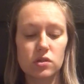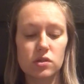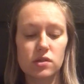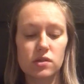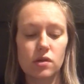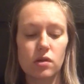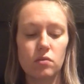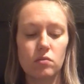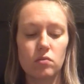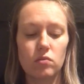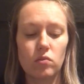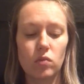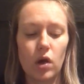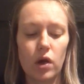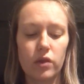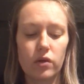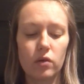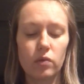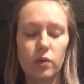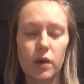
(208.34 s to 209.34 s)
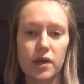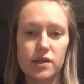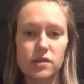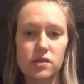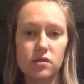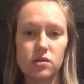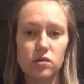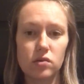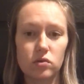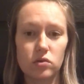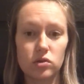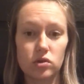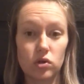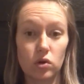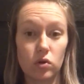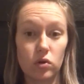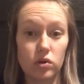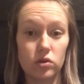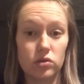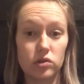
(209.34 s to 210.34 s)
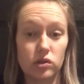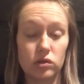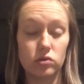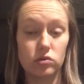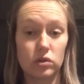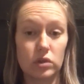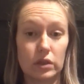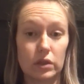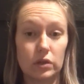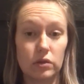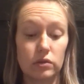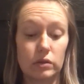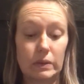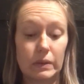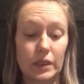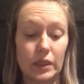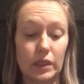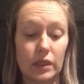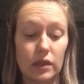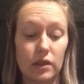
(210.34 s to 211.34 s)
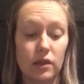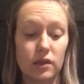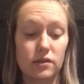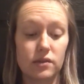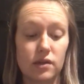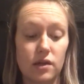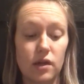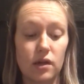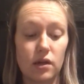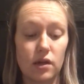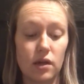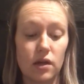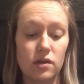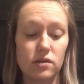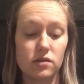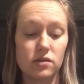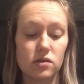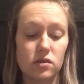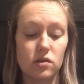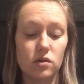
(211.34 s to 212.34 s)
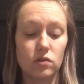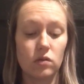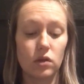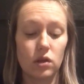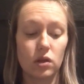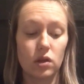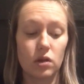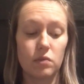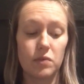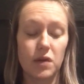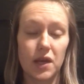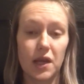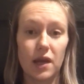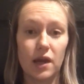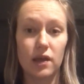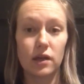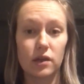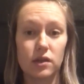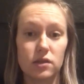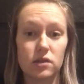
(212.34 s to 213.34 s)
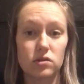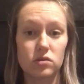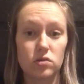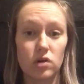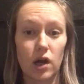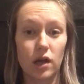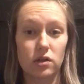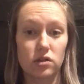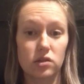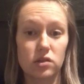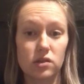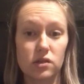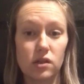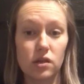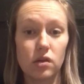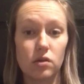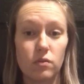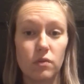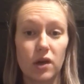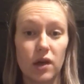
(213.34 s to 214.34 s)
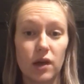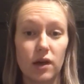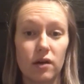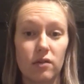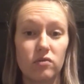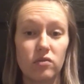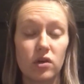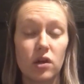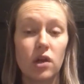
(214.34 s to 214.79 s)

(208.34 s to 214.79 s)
Some other ways to show your children that you're really listening is to eliminate any distractions that you may have.